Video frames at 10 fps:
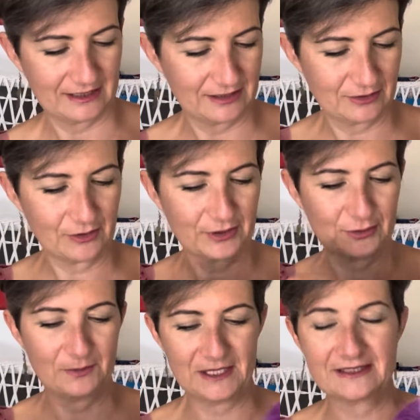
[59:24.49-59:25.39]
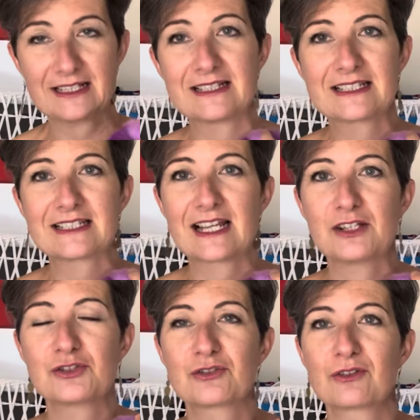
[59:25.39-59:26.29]
is going to be
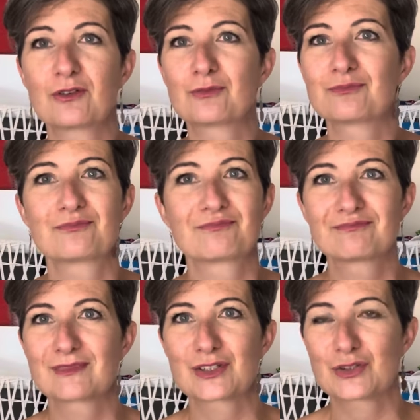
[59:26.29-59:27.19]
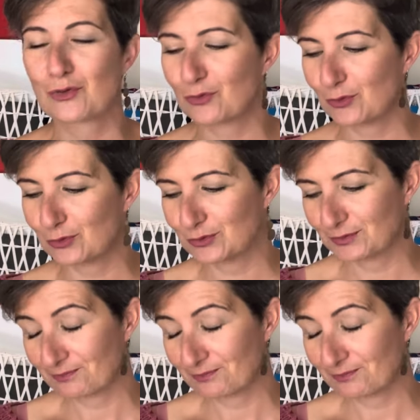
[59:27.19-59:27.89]
sensational. So good.